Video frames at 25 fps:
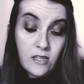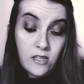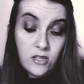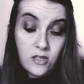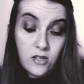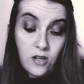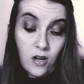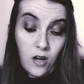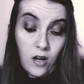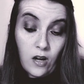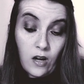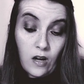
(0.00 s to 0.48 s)

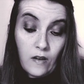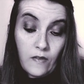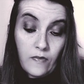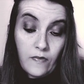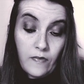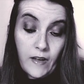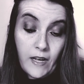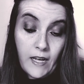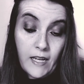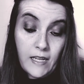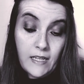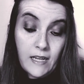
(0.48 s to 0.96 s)
off,
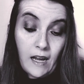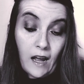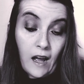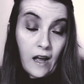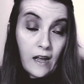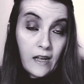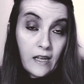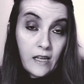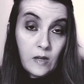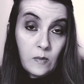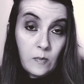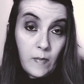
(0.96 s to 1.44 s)
and I
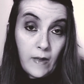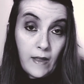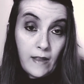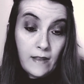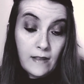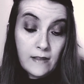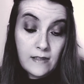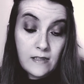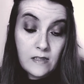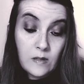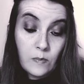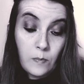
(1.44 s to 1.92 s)

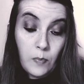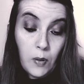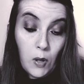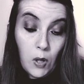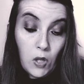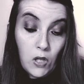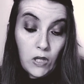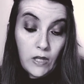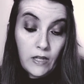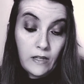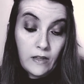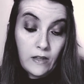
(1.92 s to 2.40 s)
commenced
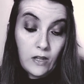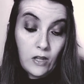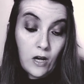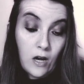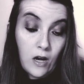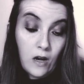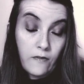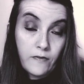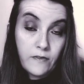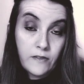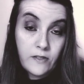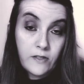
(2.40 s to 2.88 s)
pulling the
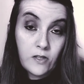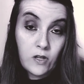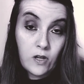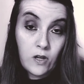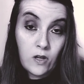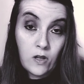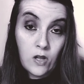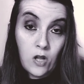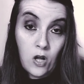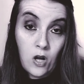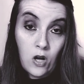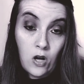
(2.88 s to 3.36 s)
officer
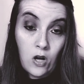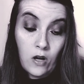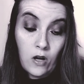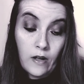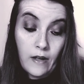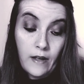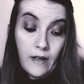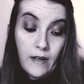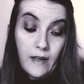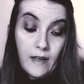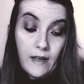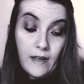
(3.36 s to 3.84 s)
along,
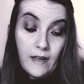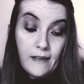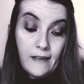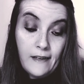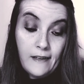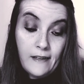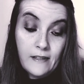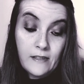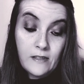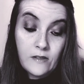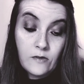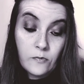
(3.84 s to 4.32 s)

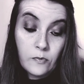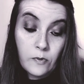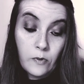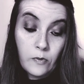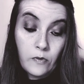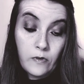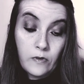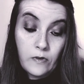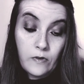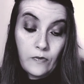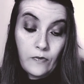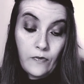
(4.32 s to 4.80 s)
his
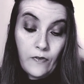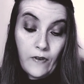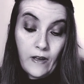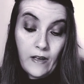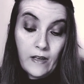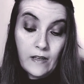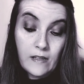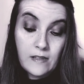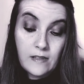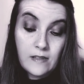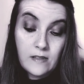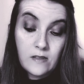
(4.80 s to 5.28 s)
ruined
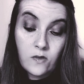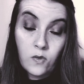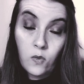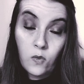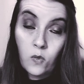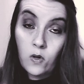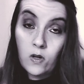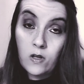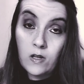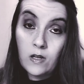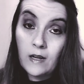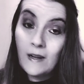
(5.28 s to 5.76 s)
face
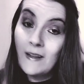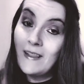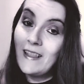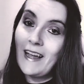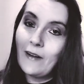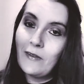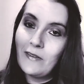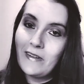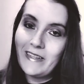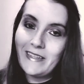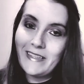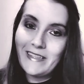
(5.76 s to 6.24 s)
toward a
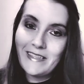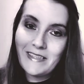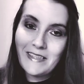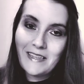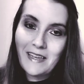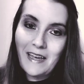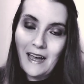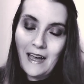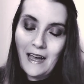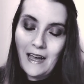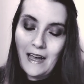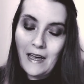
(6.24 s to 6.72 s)
clouded
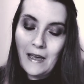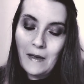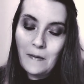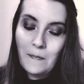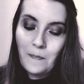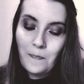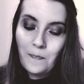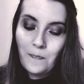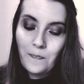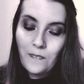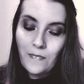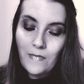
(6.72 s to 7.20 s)
sky.
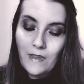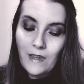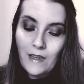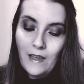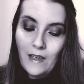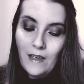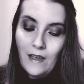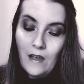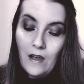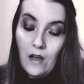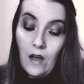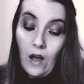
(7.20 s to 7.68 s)

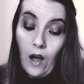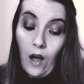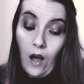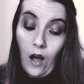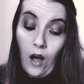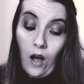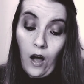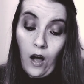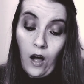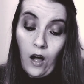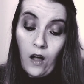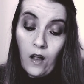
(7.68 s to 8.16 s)

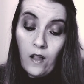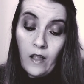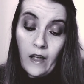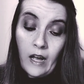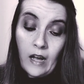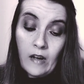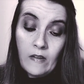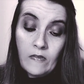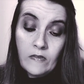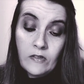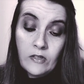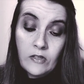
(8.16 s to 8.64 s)
All
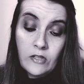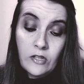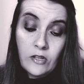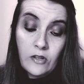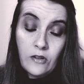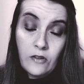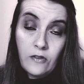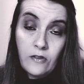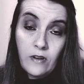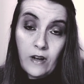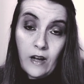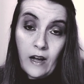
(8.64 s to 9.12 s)

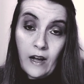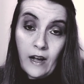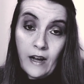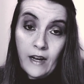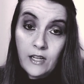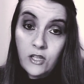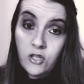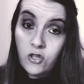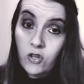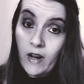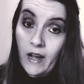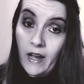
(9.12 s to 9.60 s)
afternoon I
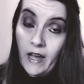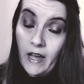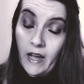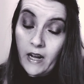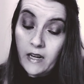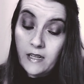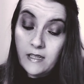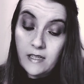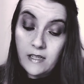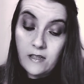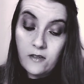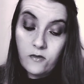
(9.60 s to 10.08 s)

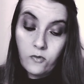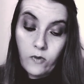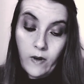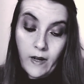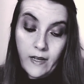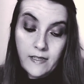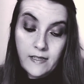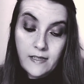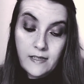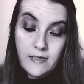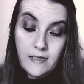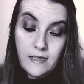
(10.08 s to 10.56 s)
dragged and
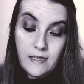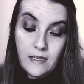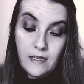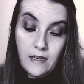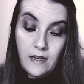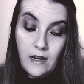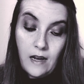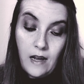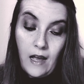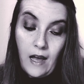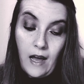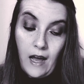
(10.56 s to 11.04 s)
rested,
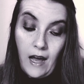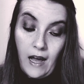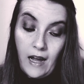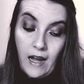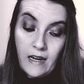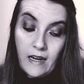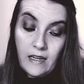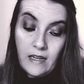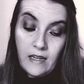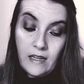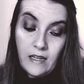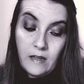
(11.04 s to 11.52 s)

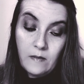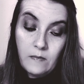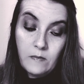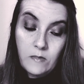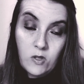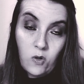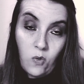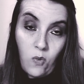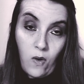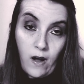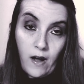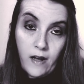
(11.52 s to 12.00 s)
hiding him
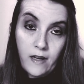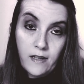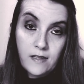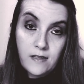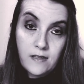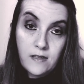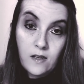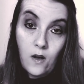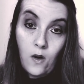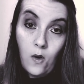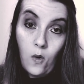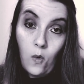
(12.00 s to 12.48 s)

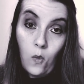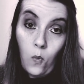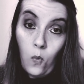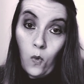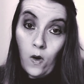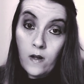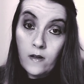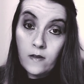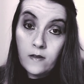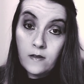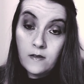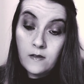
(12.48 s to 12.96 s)
twice,
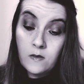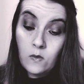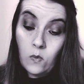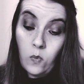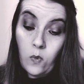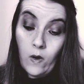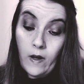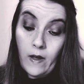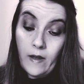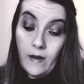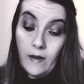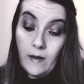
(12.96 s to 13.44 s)
once
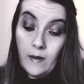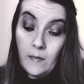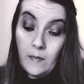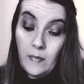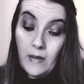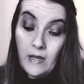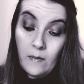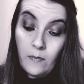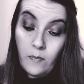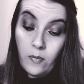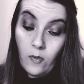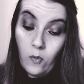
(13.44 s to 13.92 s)
when
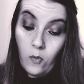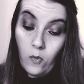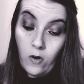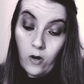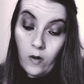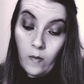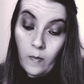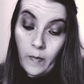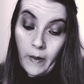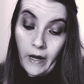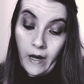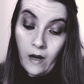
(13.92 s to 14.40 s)
people were
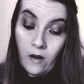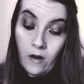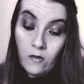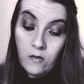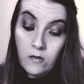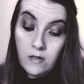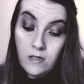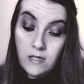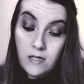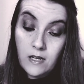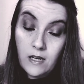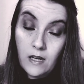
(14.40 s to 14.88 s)

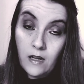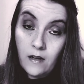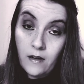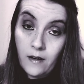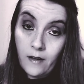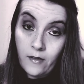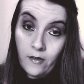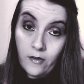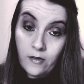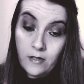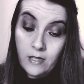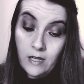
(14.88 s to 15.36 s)
about,
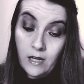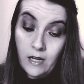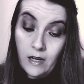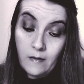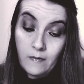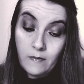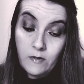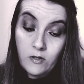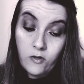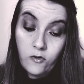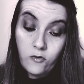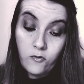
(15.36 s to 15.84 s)
another
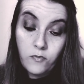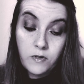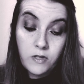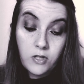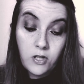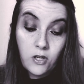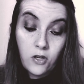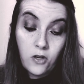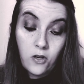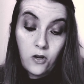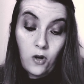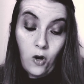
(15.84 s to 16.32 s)
time to
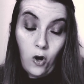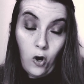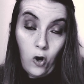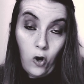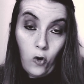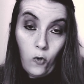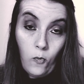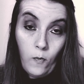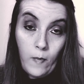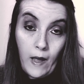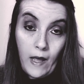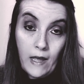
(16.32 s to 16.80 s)
return
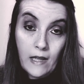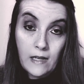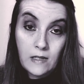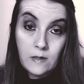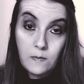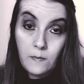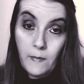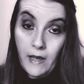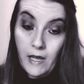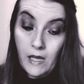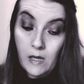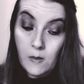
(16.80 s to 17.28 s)
home and
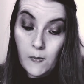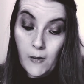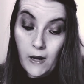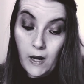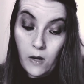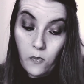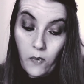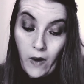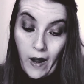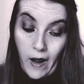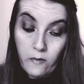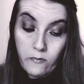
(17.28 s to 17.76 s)
make my
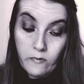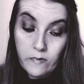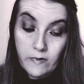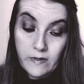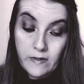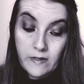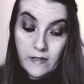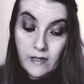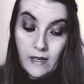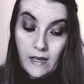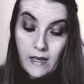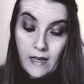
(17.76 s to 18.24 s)

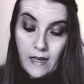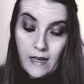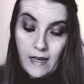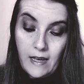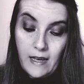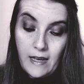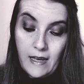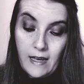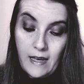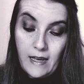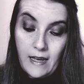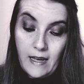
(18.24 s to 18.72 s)
rounds,
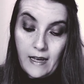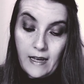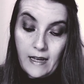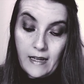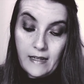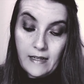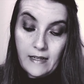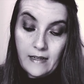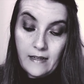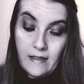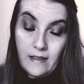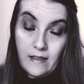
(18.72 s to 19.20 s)

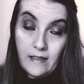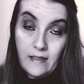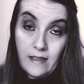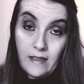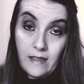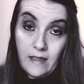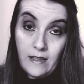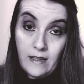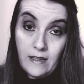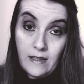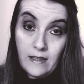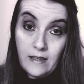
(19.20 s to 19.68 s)
and the
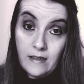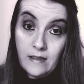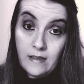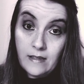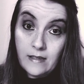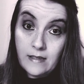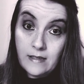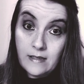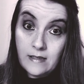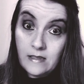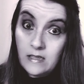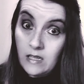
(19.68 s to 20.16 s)
thing in the
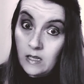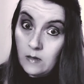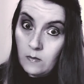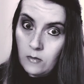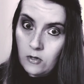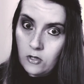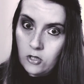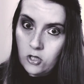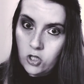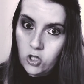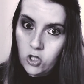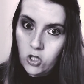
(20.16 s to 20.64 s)

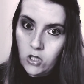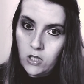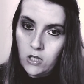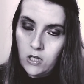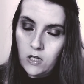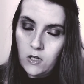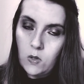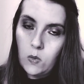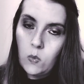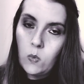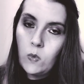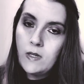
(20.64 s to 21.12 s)
steamer trunk
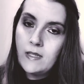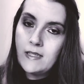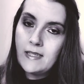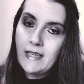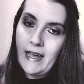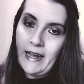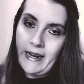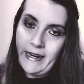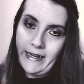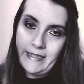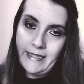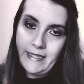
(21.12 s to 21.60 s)
was
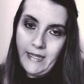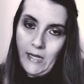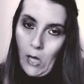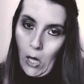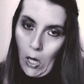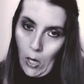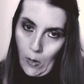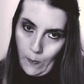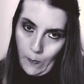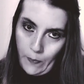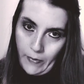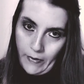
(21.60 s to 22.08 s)
acting
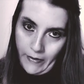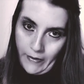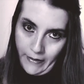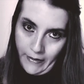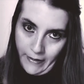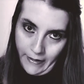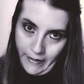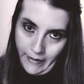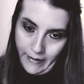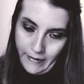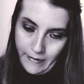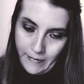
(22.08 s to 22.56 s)
up
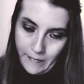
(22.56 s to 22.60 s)
again.